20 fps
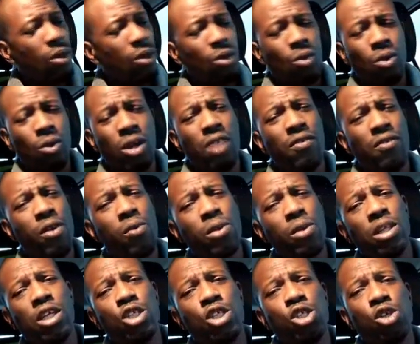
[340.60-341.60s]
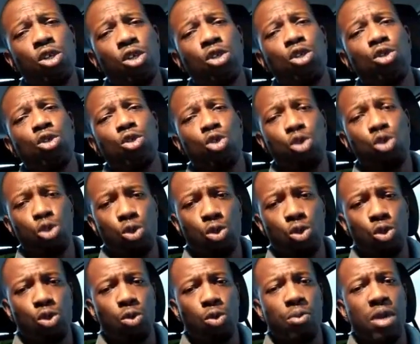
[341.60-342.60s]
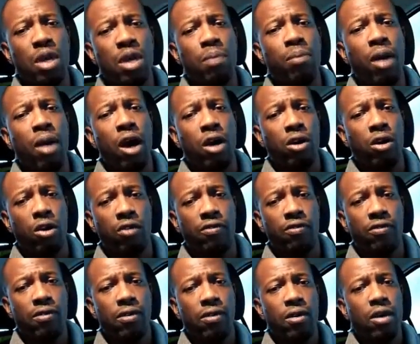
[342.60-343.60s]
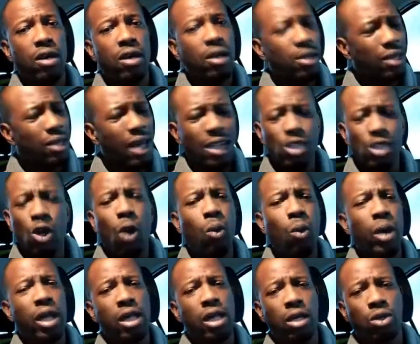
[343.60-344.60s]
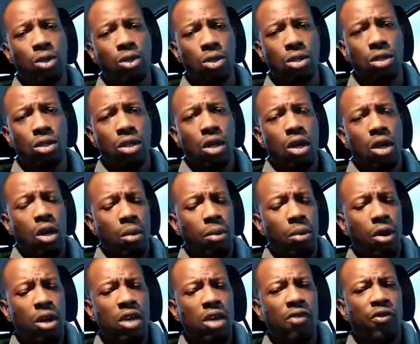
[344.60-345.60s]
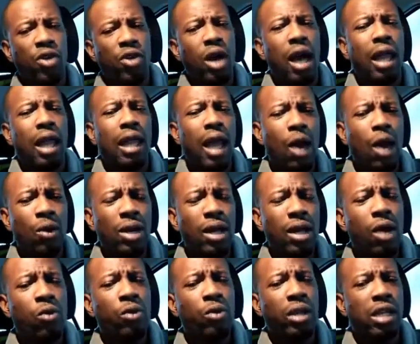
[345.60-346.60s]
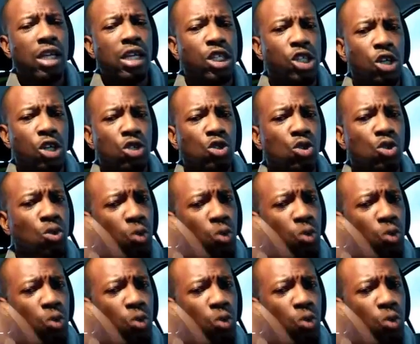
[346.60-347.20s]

Whatever religion you choose to be part of, that's all well and good. But if you're allowing that religion to